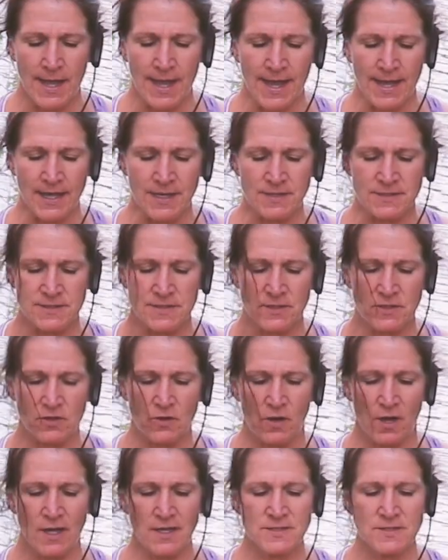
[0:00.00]
And
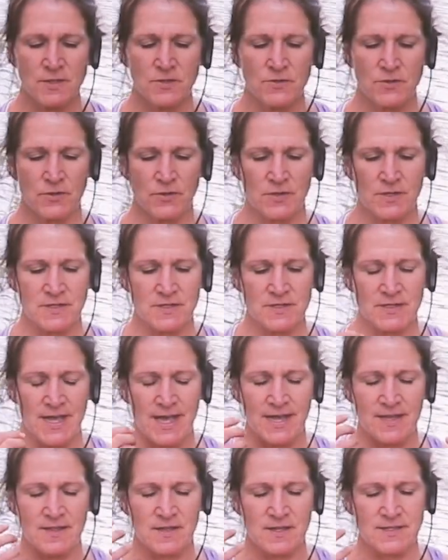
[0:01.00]
you'll also notice
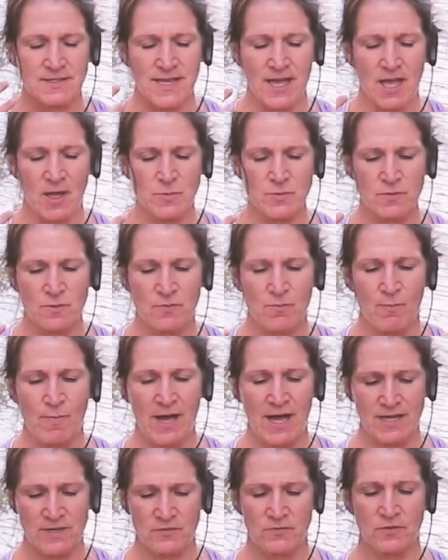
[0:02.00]
that this helps with
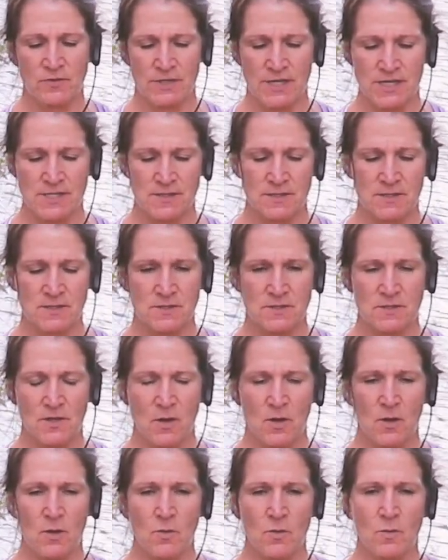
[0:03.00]
mindfulness.
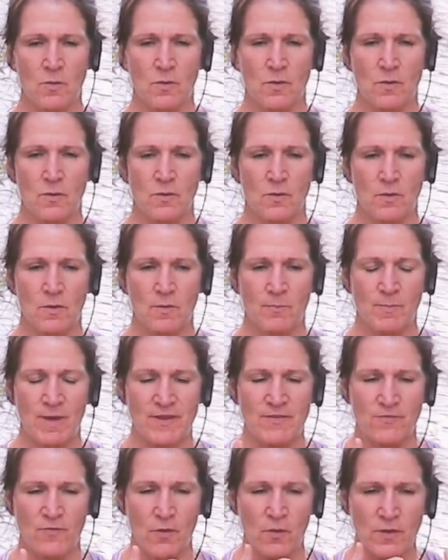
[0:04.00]
So
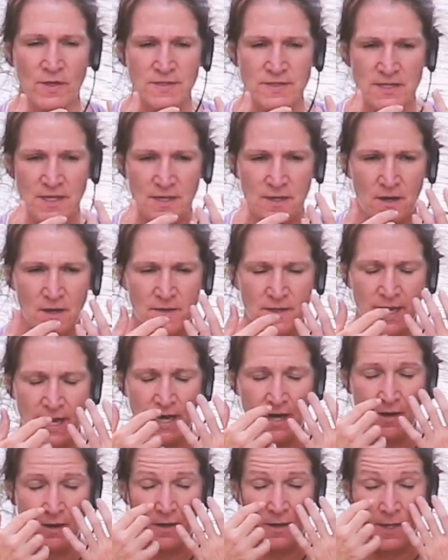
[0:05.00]
by focusing on the
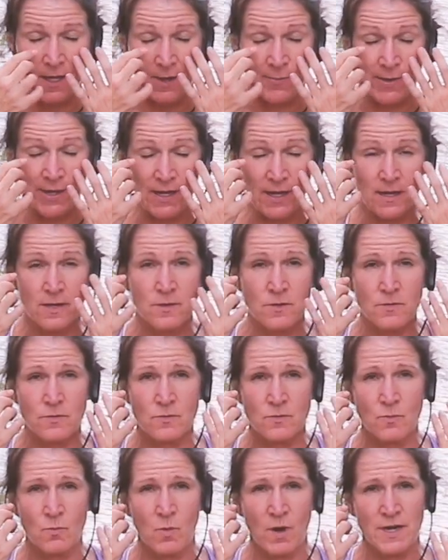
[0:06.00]
air coming in
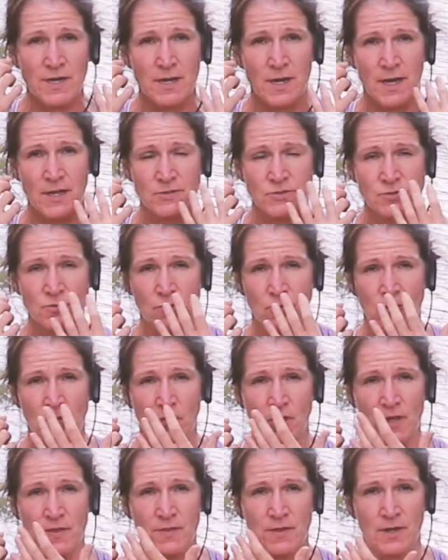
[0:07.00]
through one
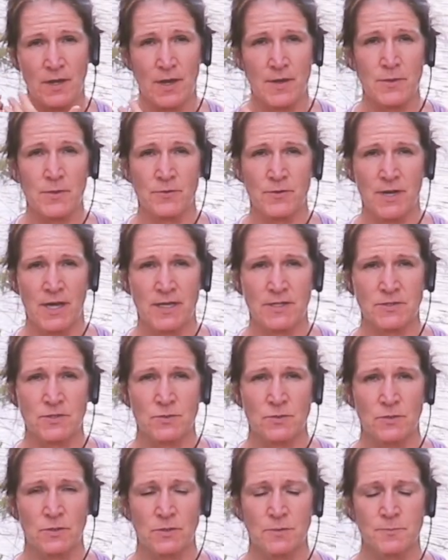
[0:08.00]
nostril and the other
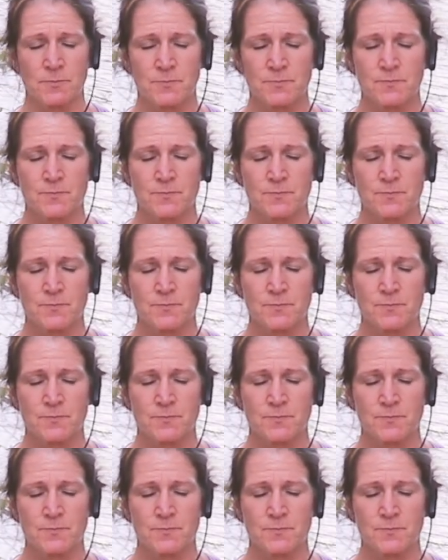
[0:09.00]
nostril,